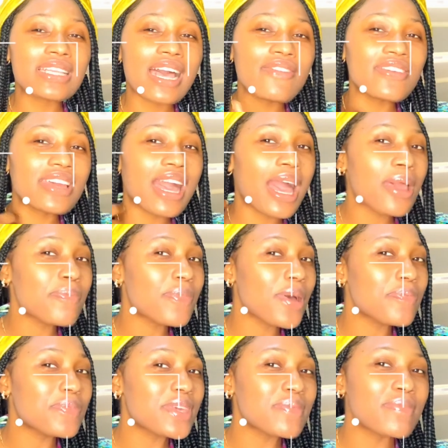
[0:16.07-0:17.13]
having
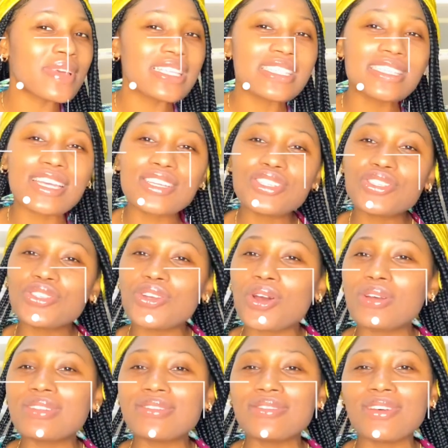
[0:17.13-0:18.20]

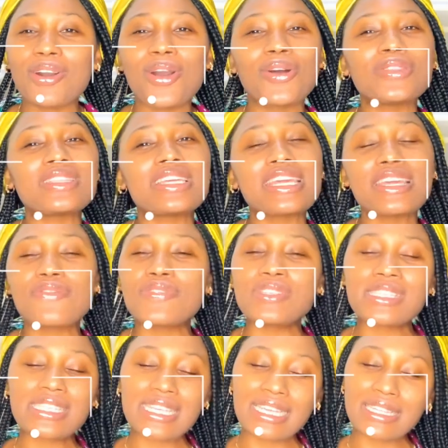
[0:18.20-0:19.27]
hyperpigmentation, uneven
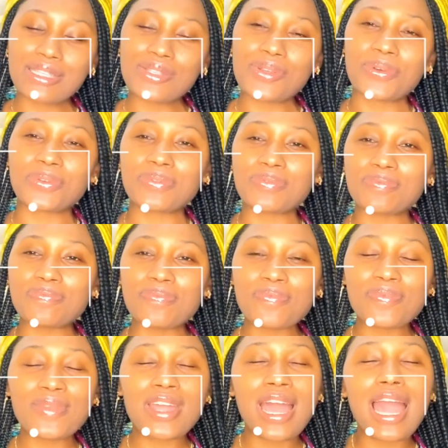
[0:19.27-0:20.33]
skin tone,
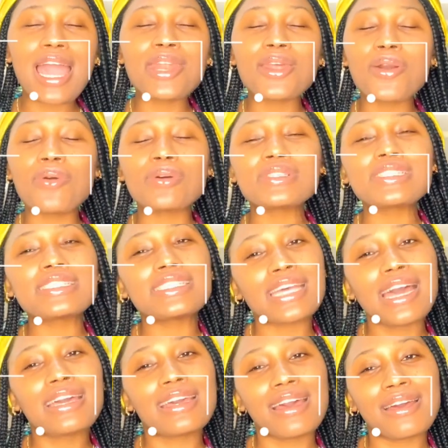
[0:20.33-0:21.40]
and I was
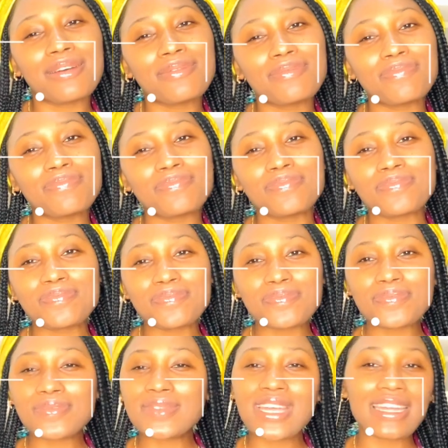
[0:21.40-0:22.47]
darker
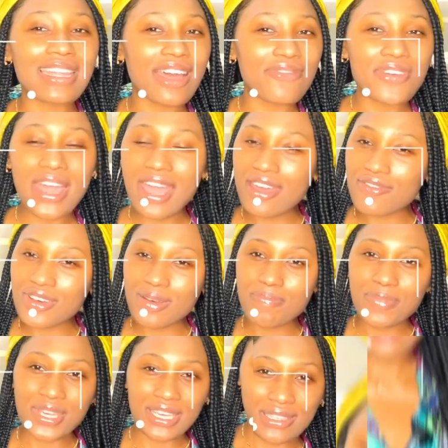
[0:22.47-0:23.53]
than I've ever
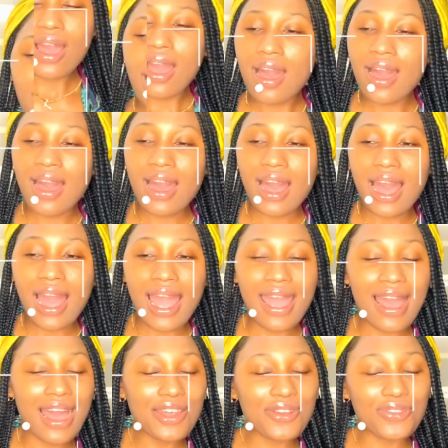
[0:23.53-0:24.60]
been. I
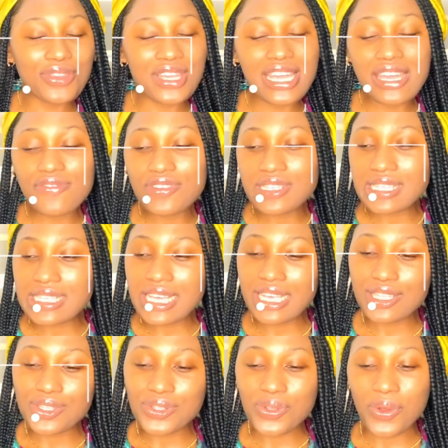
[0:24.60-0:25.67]
had uneven
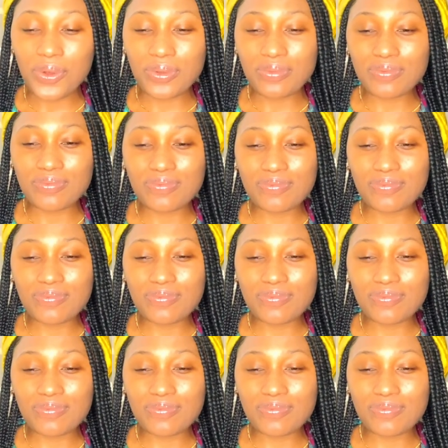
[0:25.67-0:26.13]
skin tone,